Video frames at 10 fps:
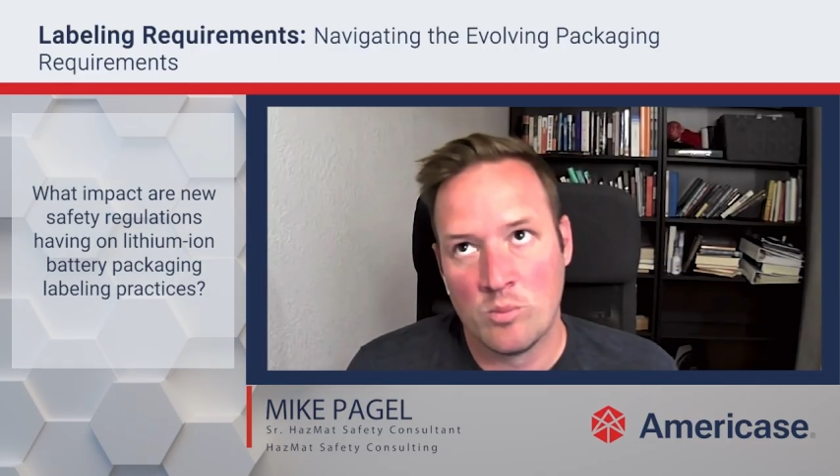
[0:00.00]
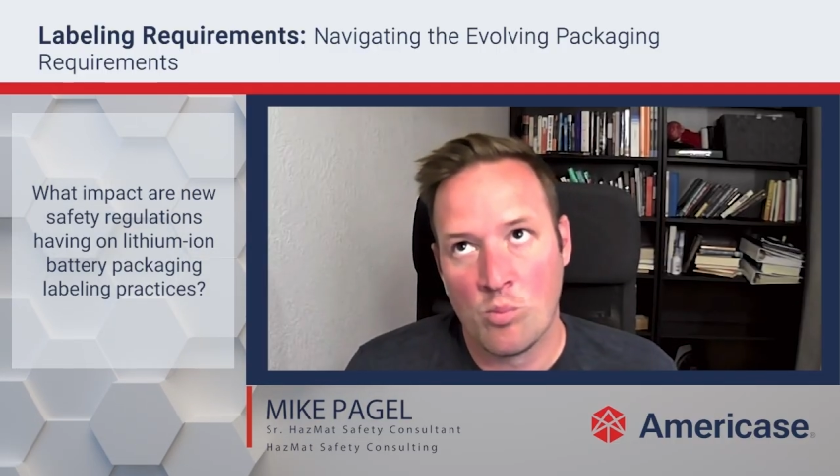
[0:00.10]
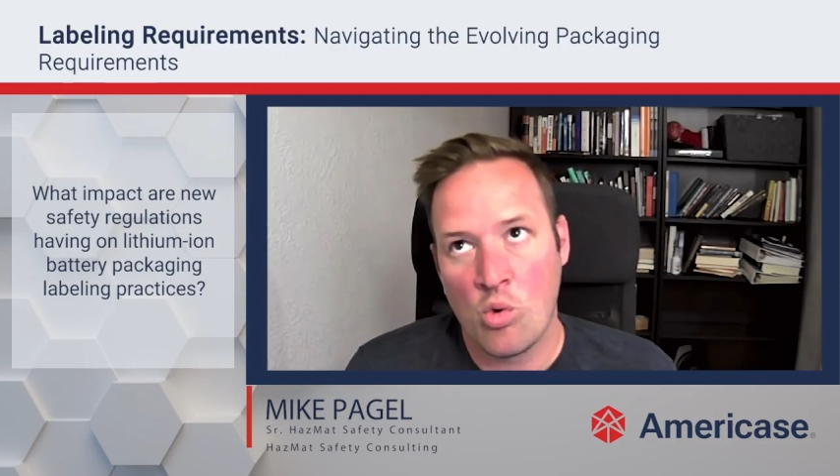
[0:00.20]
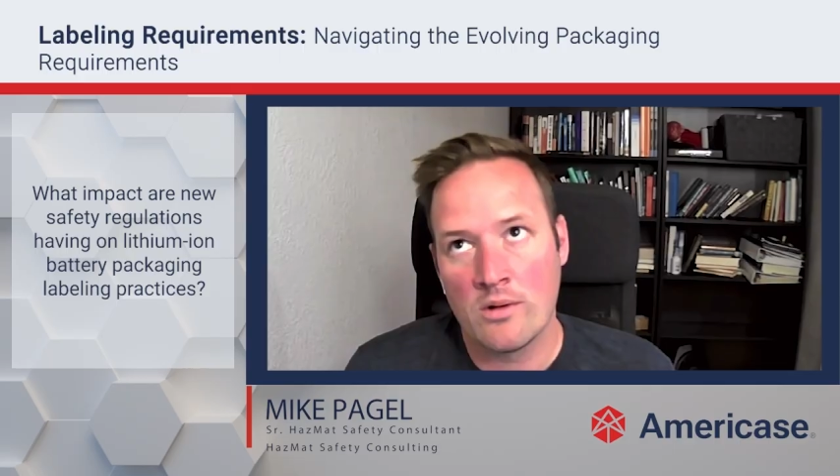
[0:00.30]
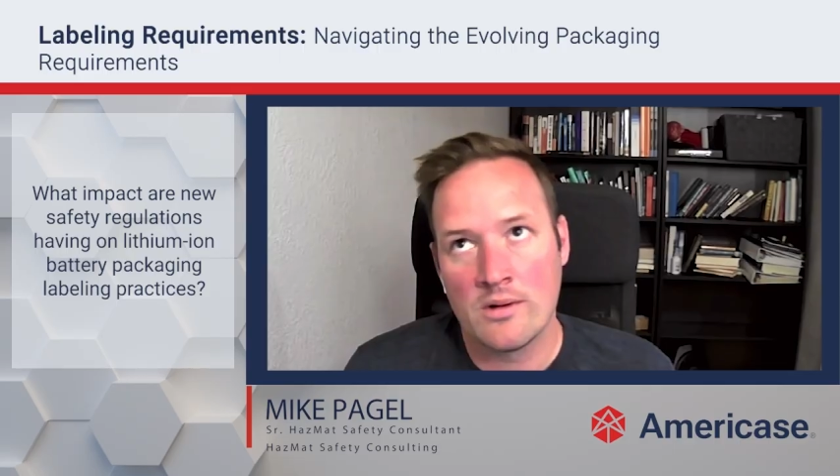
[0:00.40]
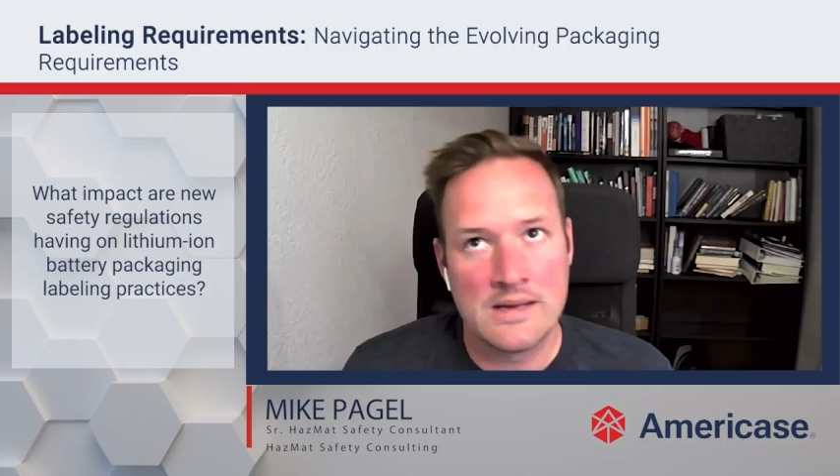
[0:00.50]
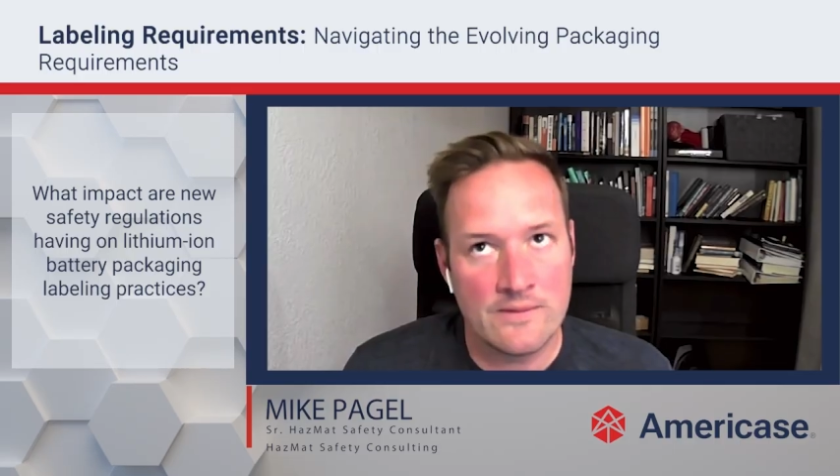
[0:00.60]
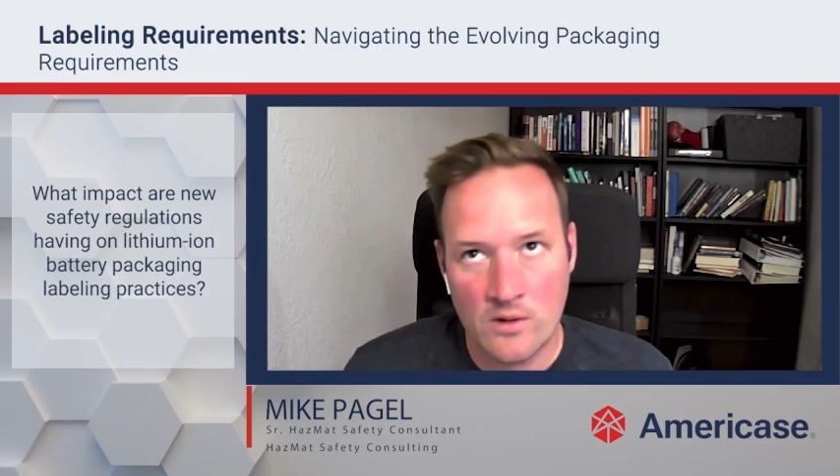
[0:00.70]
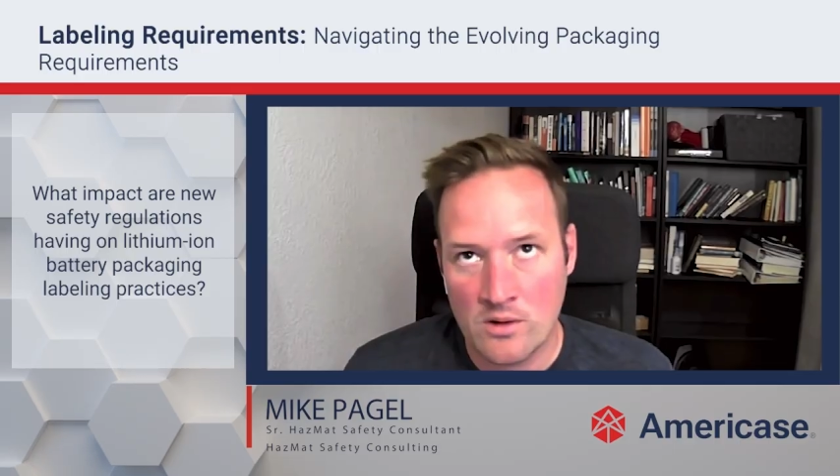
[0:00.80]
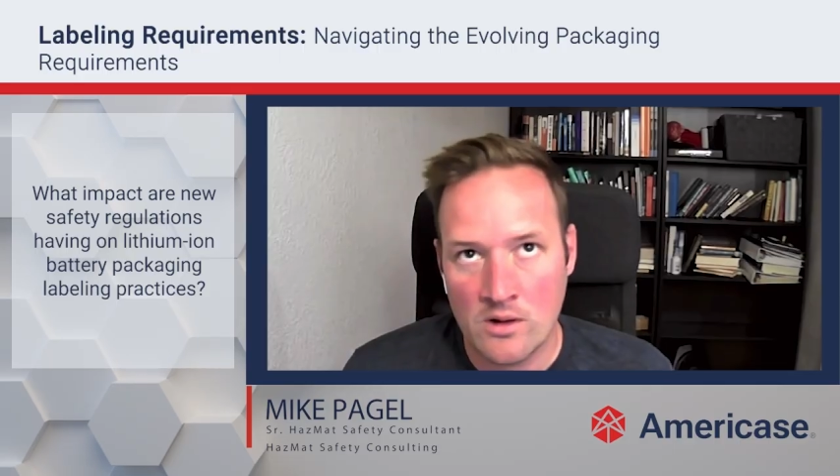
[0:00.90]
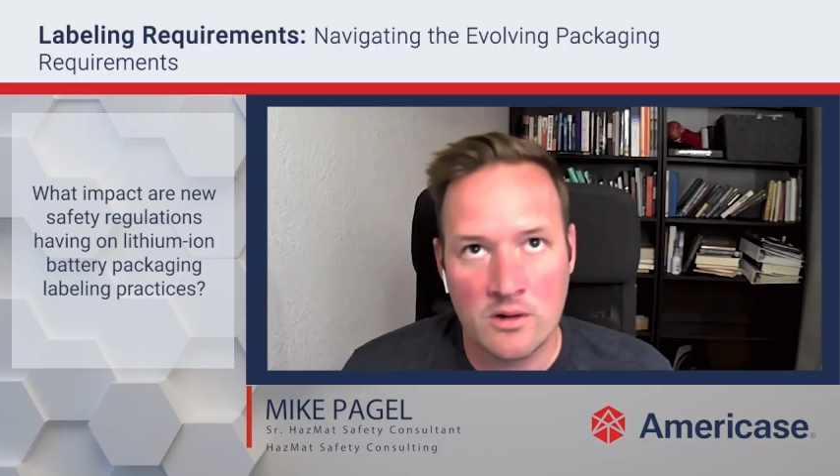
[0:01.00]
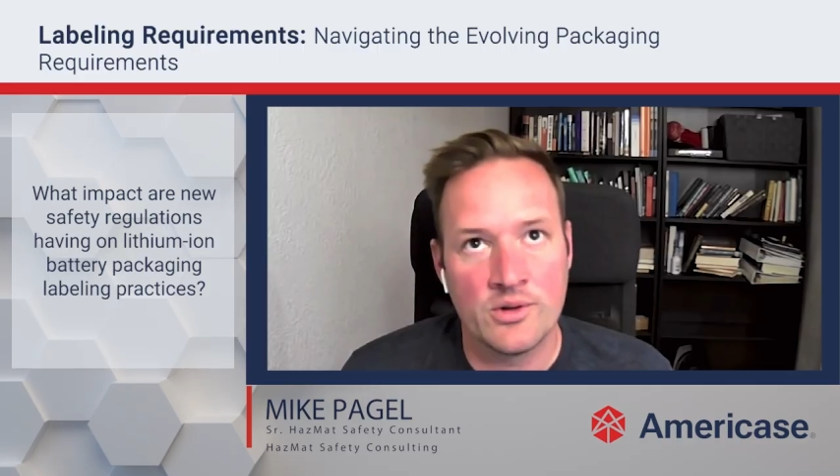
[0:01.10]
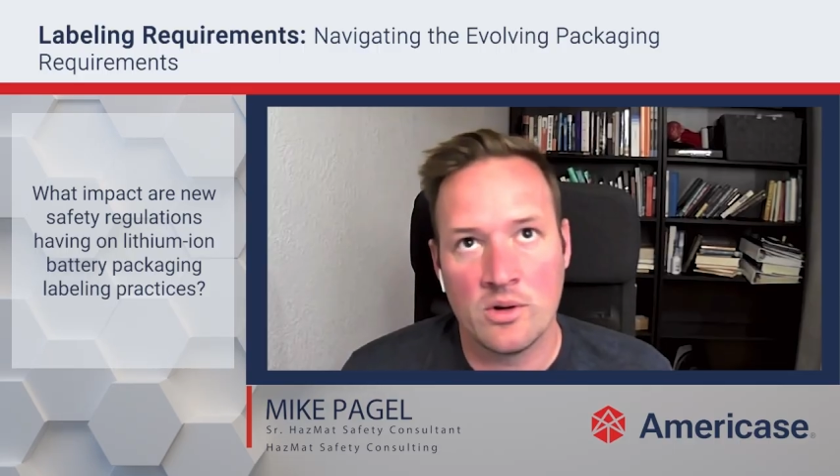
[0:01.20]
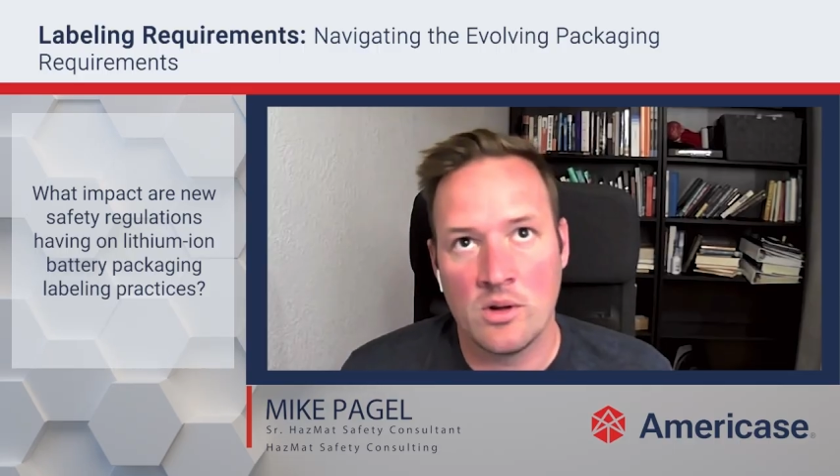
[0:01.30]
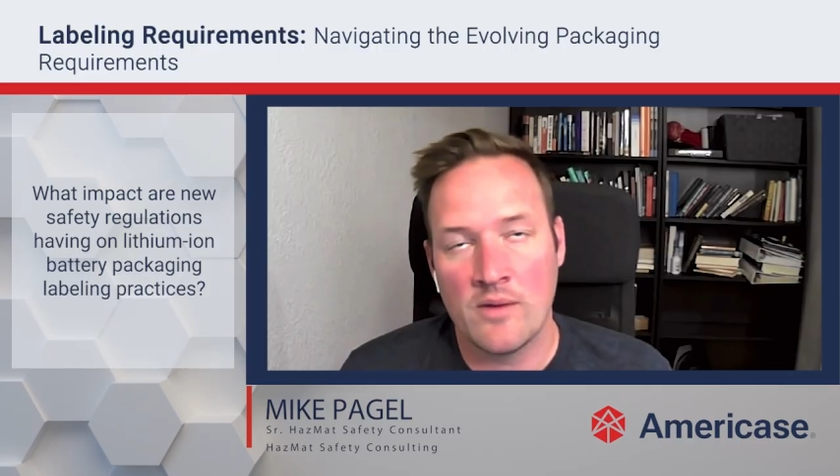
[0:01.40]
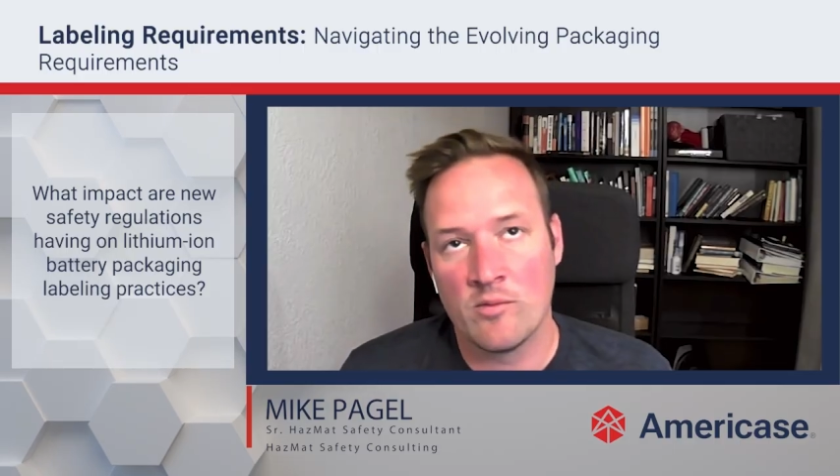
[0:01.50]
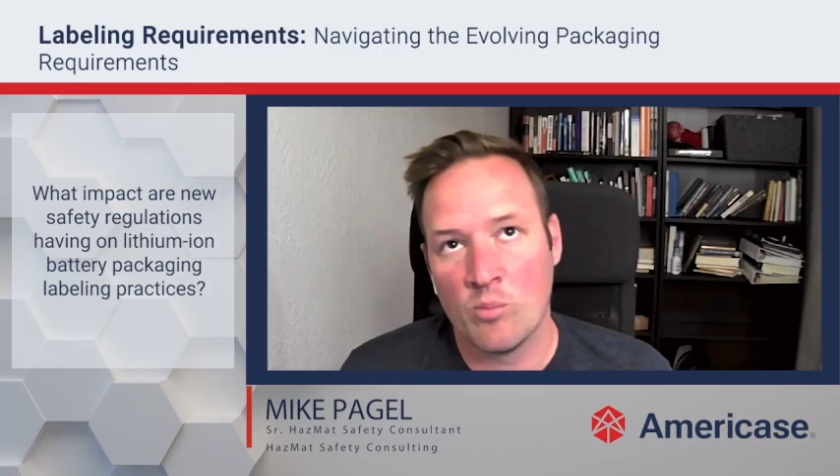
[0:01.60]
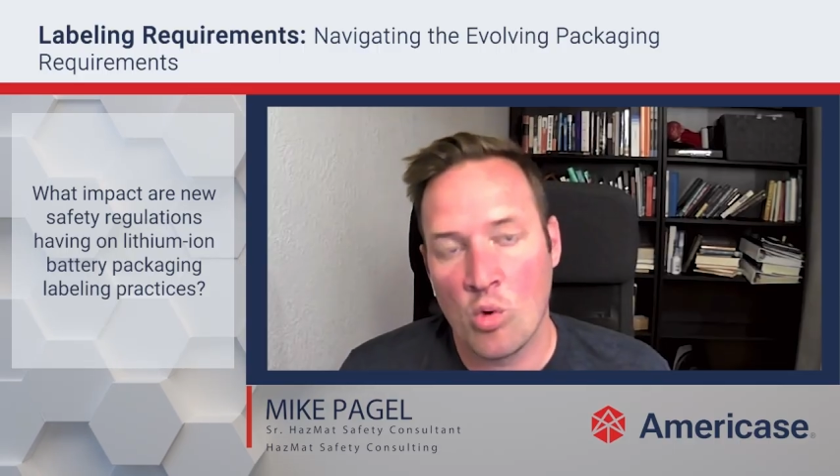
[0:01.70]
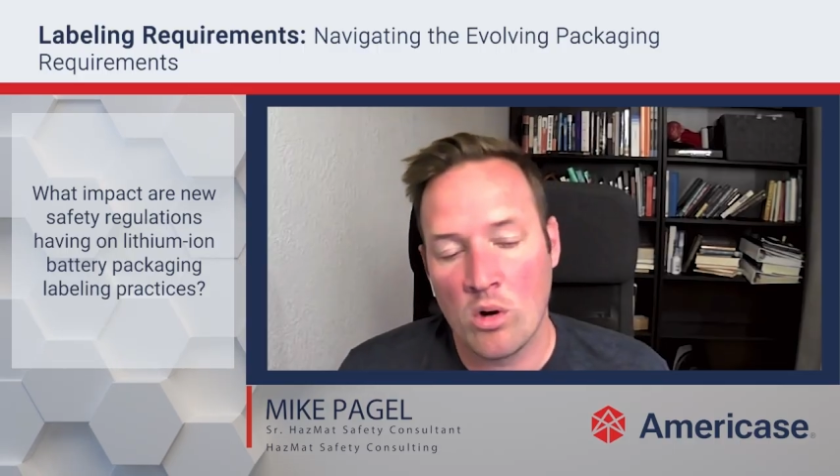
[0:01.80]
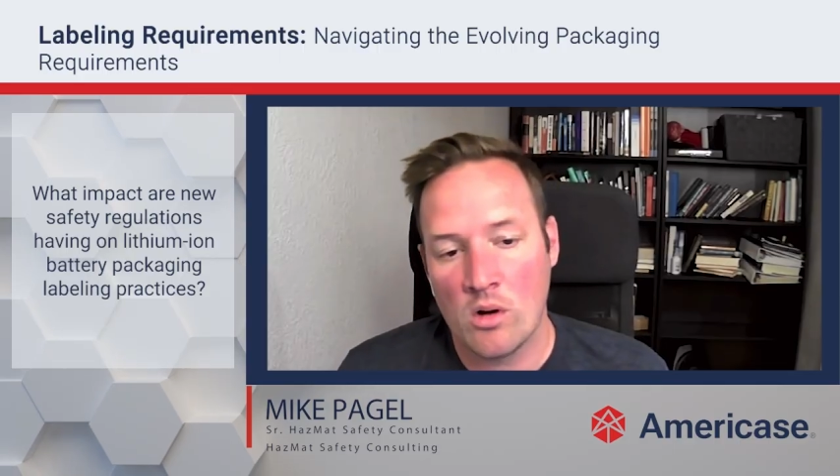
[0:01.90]
more difficult, or you
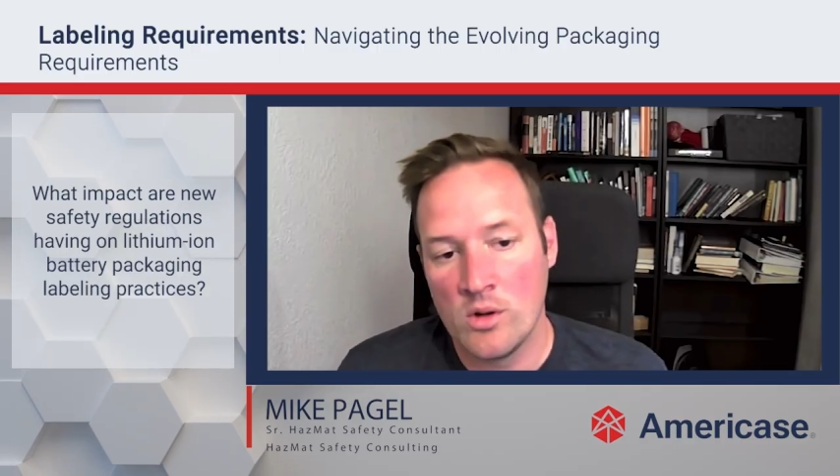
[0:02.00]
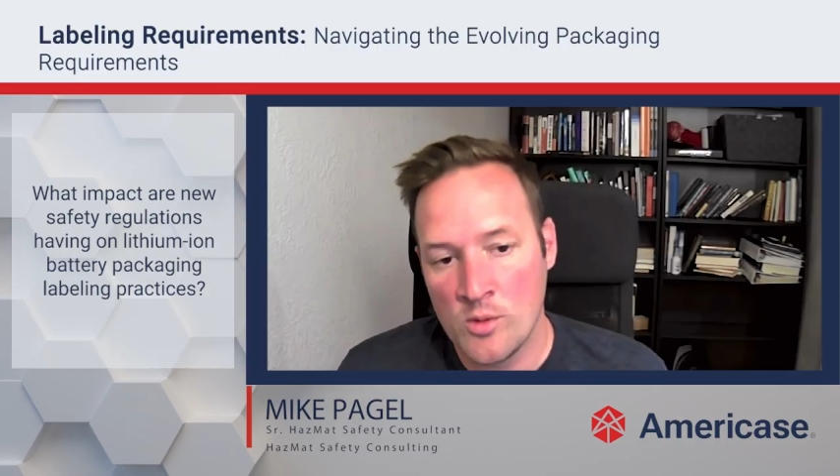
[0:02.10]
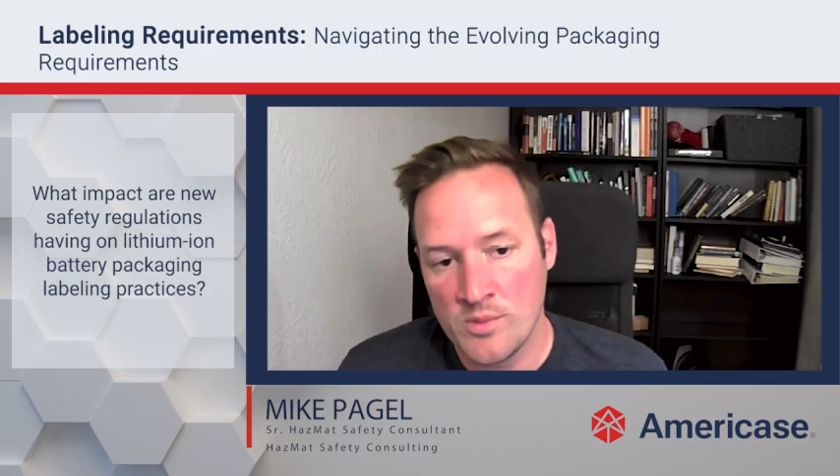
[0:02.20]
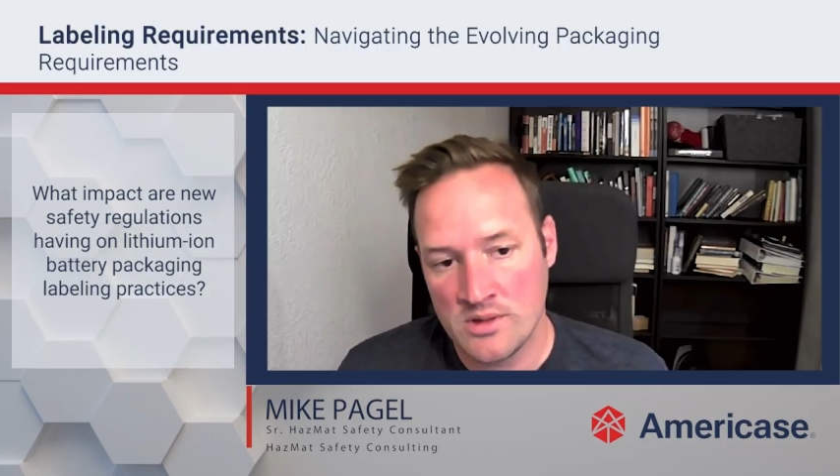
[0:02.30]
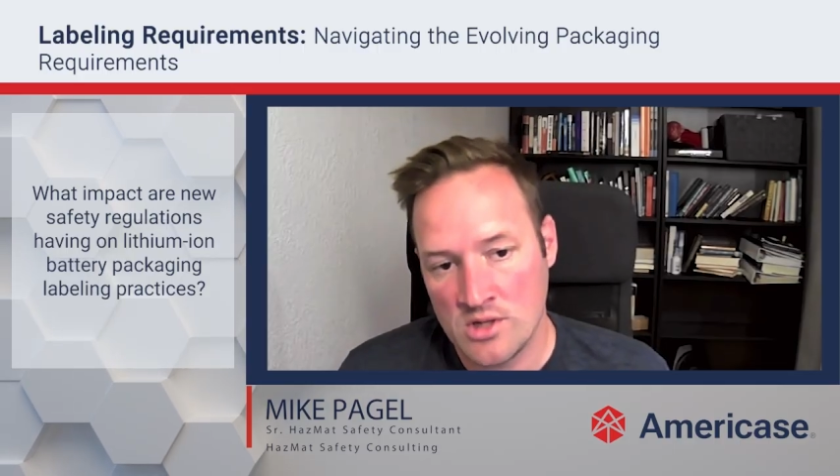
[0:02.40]
have more hoops